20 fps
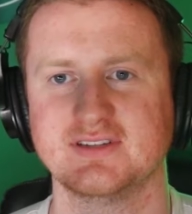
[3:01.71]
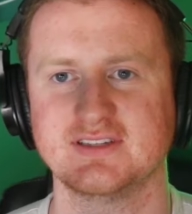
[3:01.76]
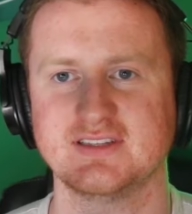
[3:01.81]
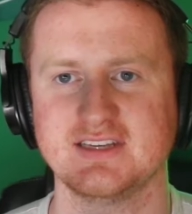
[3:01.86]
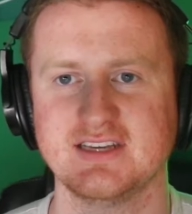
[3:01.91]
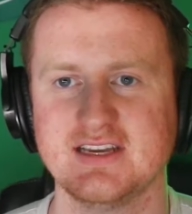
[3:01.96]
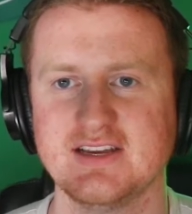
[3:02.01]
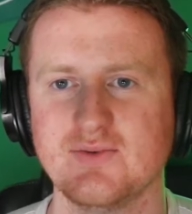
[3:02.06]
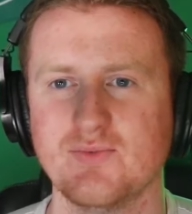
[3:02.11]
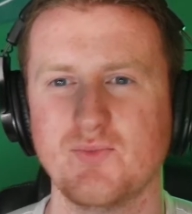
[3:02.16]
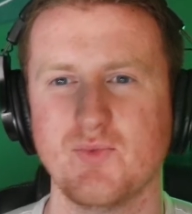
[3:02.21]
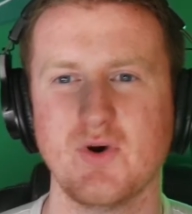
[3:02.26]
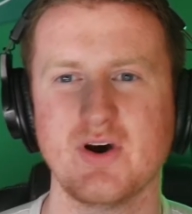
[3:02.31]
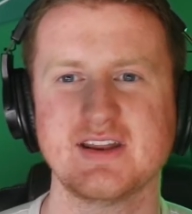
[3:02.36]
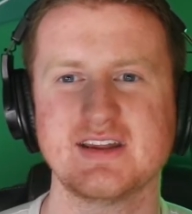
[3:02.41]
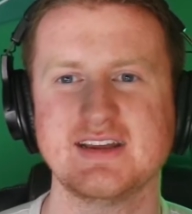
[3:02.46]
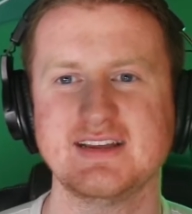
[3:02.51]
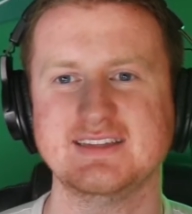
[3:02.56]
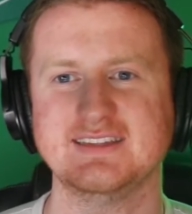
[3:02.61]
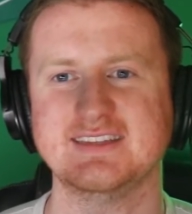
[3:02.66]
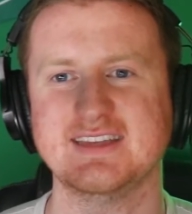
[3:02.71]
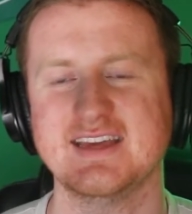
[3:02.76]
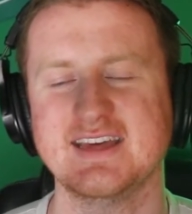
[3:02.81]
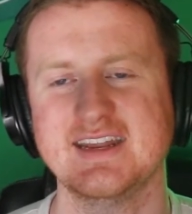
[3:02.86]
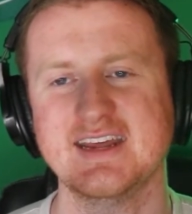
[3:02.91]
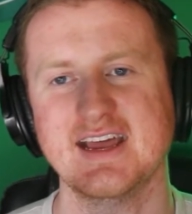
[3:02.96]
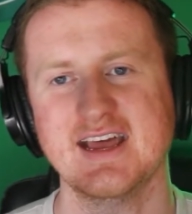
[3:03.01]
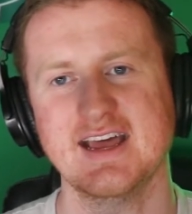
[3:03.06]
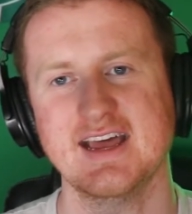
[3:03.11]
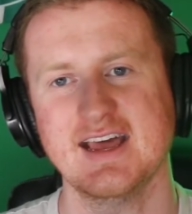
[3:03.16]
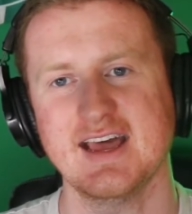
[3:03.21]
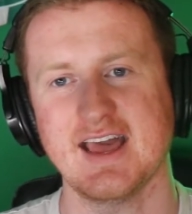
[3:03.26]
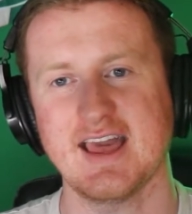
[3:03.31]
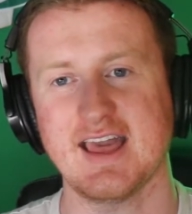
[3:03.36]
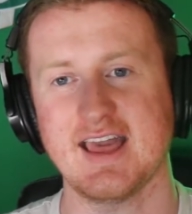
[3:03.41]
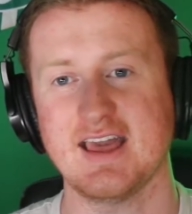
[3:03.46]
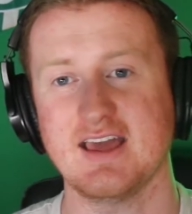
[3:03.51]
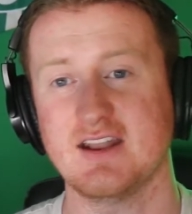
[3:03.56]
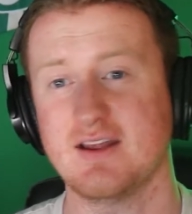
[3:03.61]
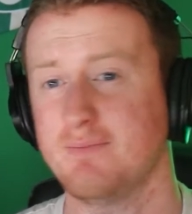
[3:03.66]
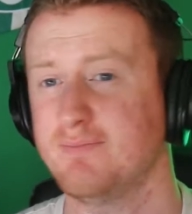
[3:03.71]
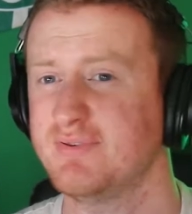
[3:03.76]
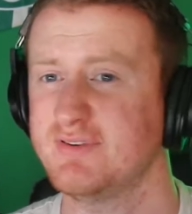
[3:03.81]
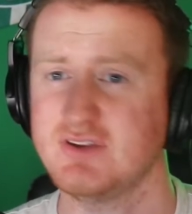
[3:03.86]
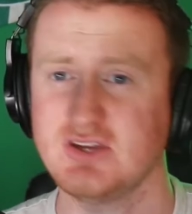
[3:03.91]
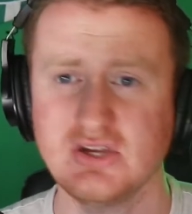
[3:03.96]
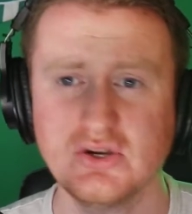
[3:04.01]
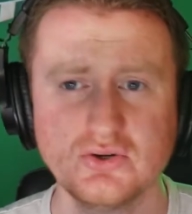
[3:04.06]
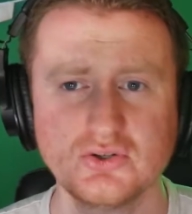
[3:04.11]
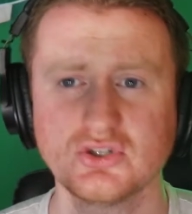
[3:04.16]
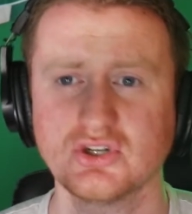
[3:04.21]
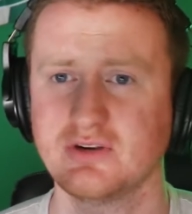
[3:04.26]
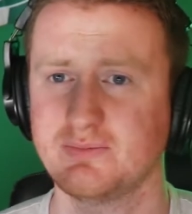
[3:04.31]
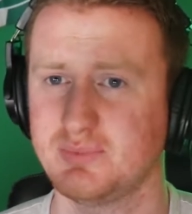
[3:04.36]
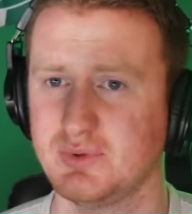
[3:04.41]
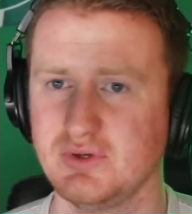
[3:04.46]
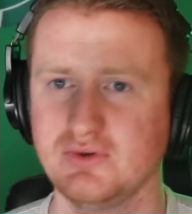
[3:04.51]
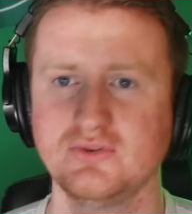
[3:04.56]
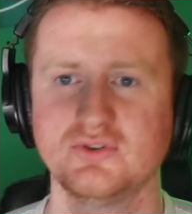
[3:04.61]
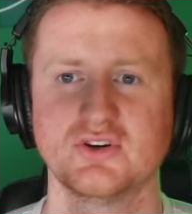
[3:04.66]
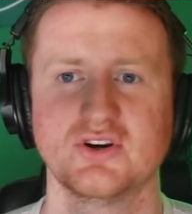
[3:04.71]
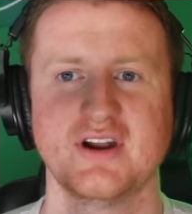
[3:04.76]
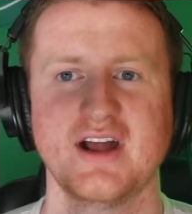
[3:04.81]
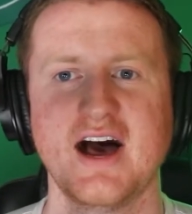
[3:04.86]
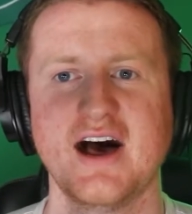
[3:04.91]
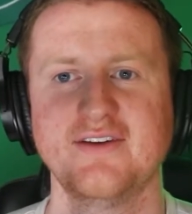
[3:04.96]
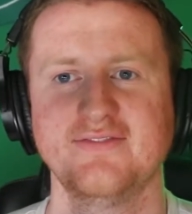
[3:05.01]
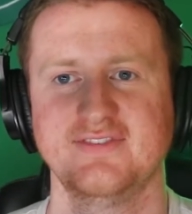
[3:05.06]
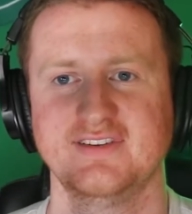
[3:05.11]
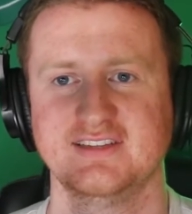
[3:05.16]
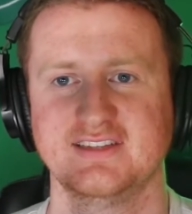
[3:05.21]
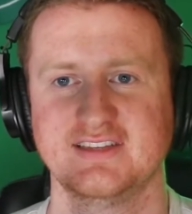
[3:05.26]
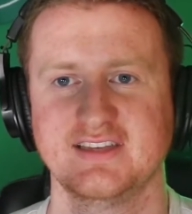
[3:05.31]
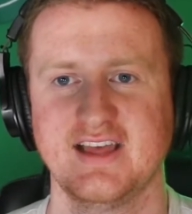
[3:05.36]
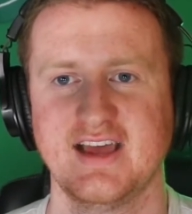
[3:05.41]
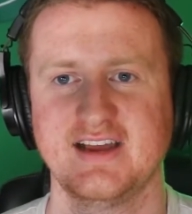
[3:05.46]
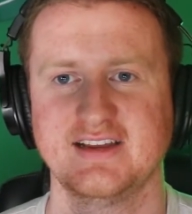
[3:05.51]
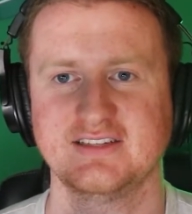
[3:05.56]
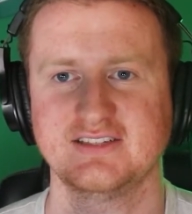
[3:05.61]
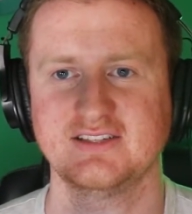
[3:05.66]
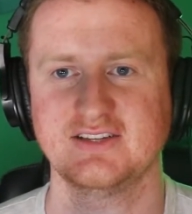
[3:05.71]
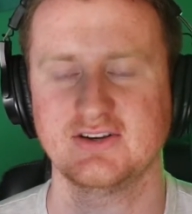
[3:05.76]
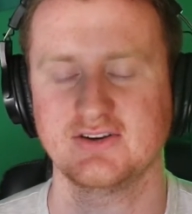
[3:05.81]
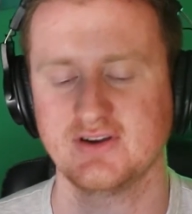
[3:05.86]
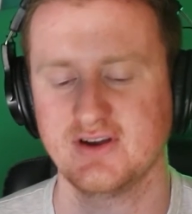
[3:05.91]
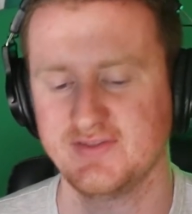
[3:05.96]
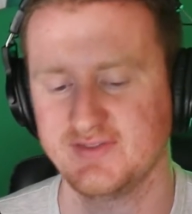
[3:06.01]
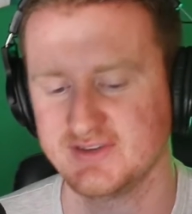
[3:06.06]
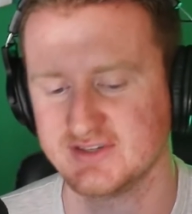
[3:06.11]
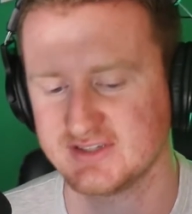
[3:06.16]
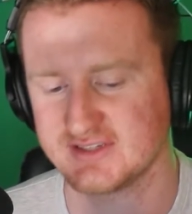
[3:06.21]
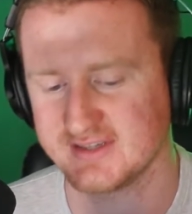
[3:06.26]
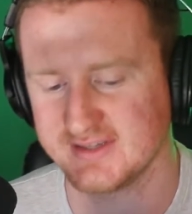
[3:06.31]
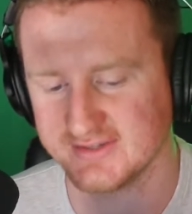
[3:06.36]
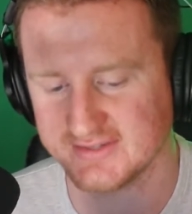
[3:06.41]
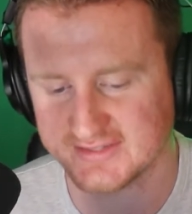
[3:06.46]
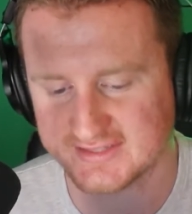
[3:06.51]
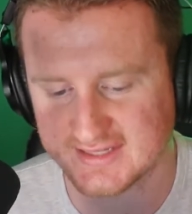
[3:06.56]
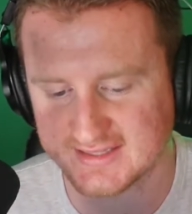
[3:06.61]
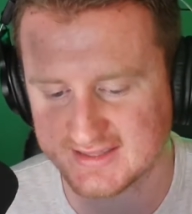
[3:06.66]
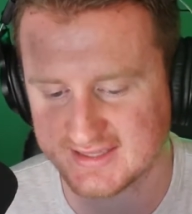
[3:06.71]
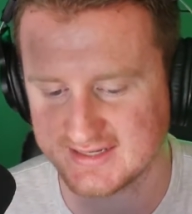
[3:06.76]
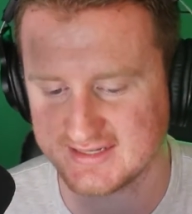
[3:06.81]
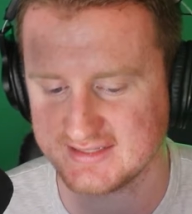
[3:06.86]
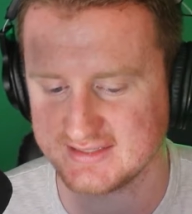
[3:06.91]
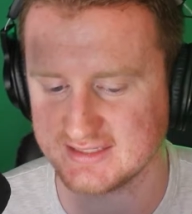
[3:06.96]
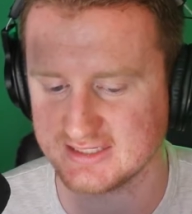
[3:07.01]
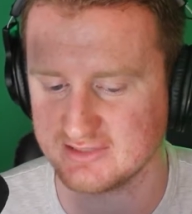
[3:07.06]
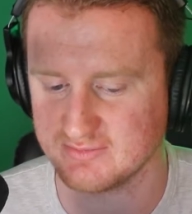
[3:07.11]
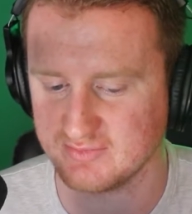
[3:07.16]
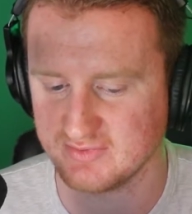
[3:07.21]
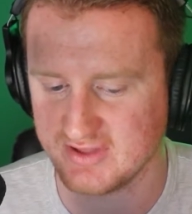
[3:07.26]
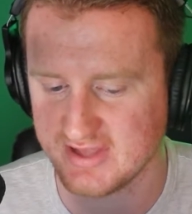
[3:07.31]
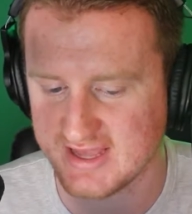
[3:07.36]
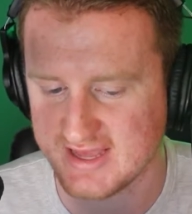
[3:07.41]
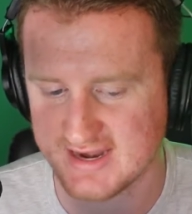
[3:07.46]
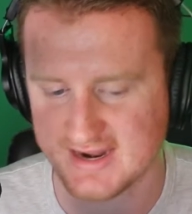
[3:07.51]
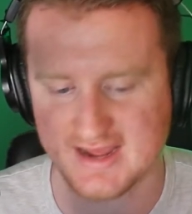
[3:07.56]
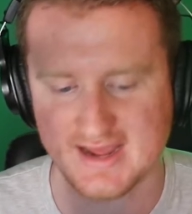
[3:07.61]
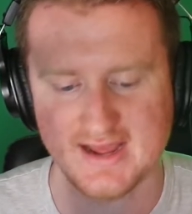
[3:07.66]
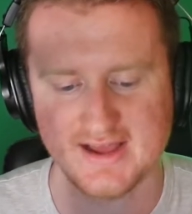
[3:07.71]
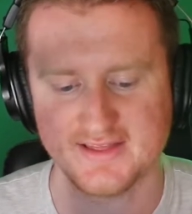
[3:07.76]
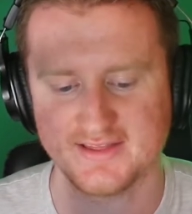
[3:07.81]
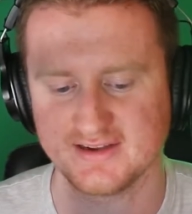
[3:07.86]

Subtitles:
see what he did in a putrid offense last year and the skill set that he displayed,